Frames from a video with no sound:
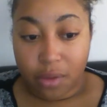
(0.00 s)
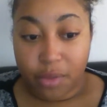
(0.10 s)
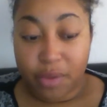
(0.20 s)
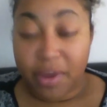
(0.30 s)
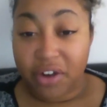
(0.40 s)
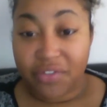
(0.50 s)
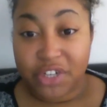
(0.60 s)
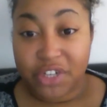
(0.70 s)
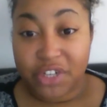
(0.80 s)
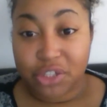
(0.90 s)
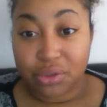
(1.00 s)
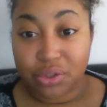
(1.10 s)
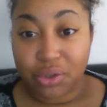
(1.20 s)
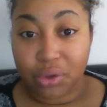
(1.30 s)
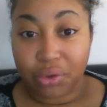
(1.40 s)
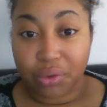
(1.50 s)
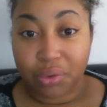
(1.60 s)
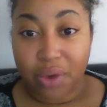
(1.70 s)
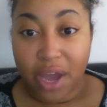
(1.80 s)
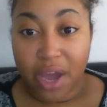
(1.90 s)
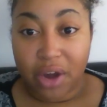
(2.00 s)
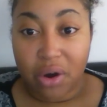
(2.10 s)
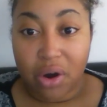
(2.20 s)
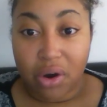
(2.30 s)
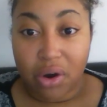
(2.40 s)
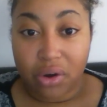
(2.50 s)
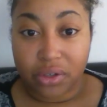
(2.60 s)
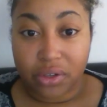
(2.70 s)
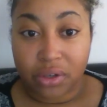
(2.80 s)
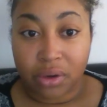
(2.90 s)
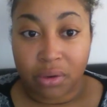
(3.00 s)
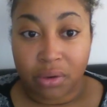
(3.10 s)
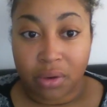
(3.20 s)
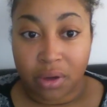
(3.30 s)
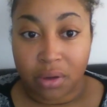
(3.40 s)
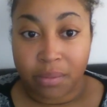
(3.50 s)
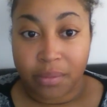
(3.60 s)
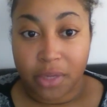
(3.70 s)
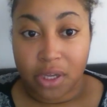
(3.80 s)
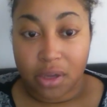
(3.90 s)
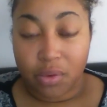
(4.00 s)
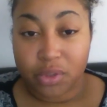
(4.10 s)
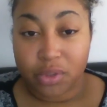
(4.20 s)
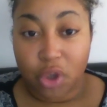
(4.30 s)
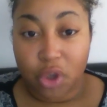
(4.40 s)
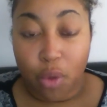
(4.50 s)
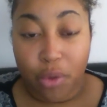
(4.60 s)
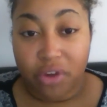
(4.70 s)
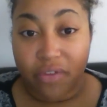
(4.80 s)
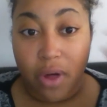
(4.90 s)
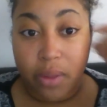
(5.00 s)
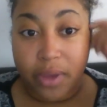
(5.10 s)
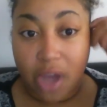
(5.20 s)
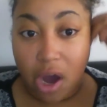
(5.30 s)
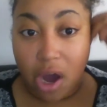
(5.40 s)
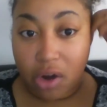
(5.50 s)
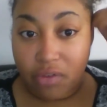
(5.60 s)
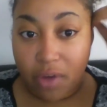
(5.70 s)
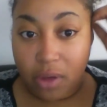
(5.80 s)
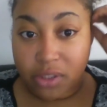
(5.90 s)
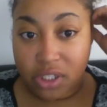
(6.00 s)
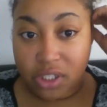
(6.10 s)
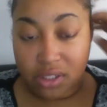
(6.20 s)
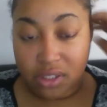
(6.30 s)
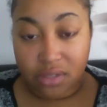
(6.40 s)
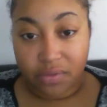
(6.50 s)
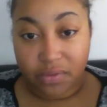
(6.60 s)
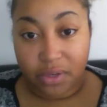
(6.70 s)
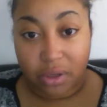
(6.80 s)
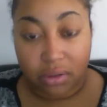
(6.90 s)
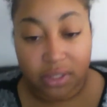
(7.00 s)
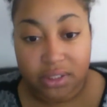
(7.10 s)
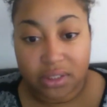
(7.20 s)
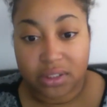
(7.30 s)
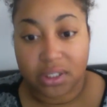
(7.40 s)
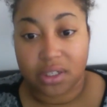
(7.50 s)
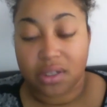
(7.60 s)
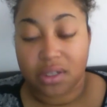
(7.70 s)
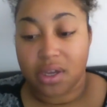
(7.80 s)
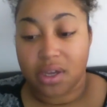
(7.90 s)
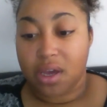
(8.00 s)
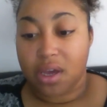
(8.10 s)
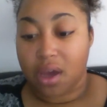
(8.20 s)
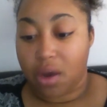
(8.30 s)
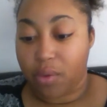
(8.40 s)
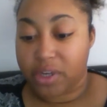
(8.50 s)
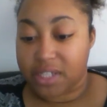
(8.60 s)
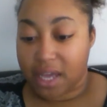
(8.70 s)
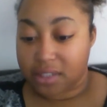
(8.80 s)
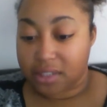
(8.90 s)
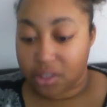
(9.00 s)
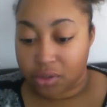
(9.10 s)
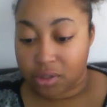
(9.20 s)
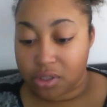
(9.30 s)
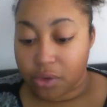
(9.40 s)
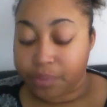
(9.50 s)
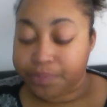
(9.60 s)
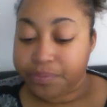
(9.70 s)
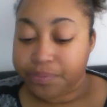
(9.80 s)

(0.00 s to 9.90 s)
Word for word: be beneficial to you at all, you know? Um, what's the whole point of following God or following Jesus if you don't listen to uh, what he's asking you to do?